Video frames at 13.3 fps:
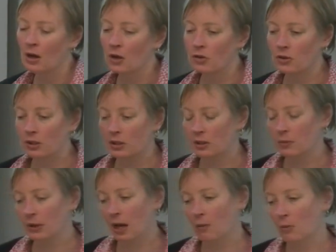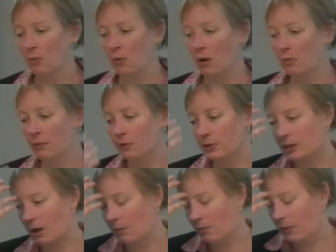So this has become a problem for
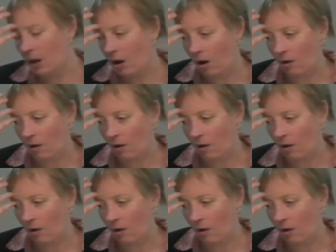some